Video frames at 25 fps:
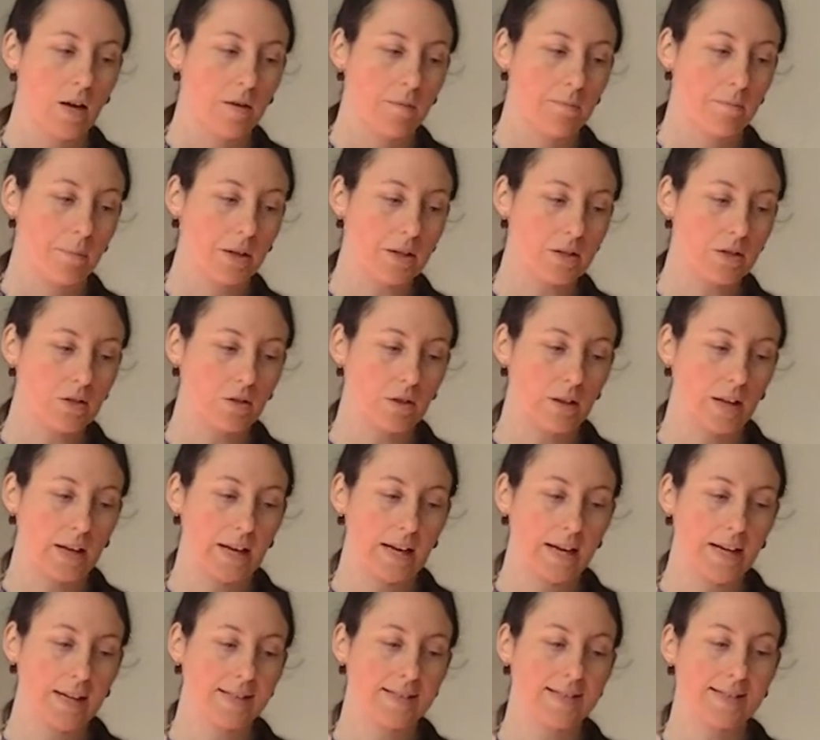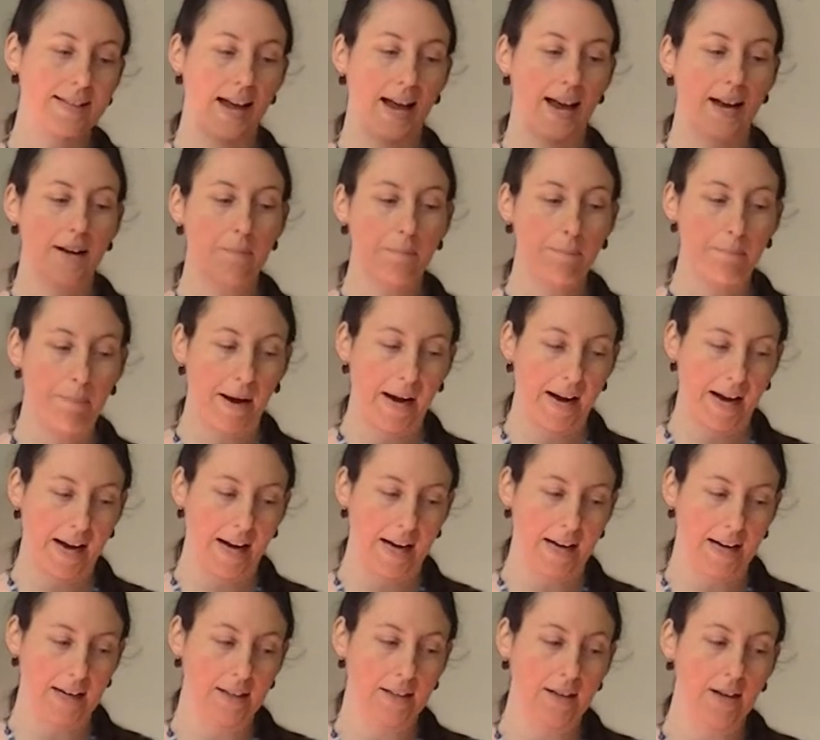muscle aches and
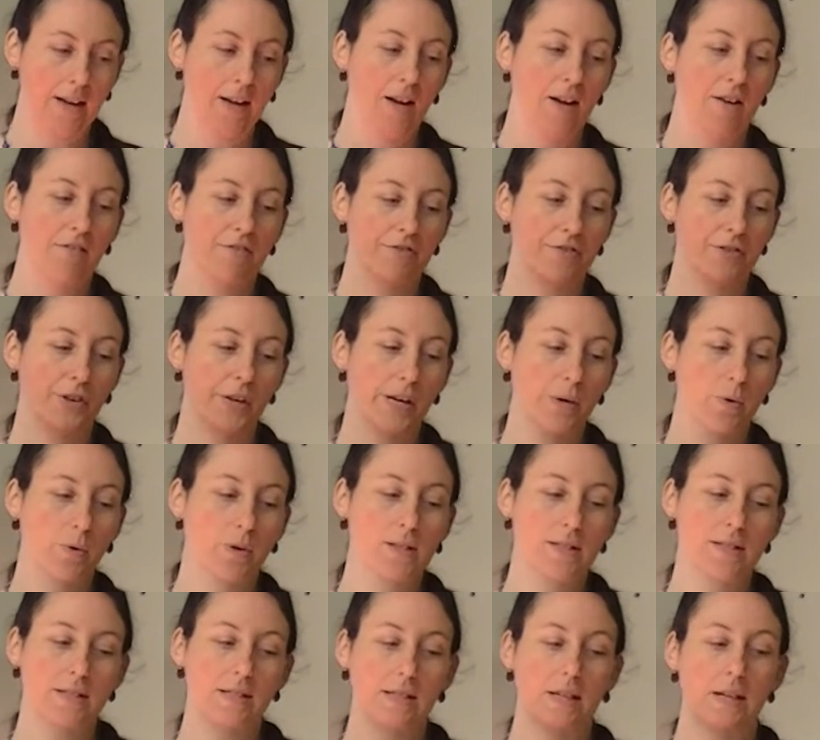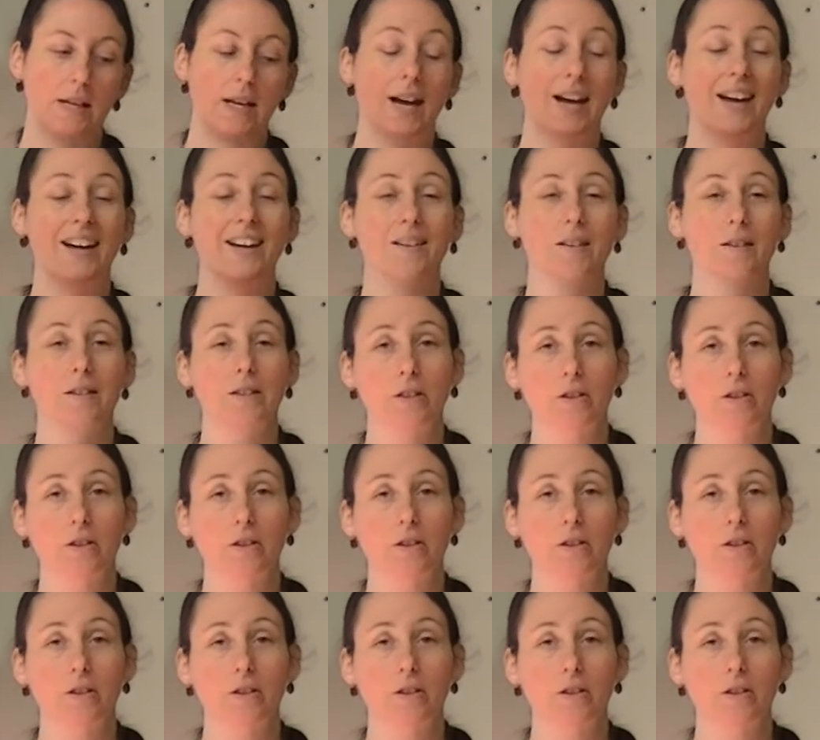pain, frequency and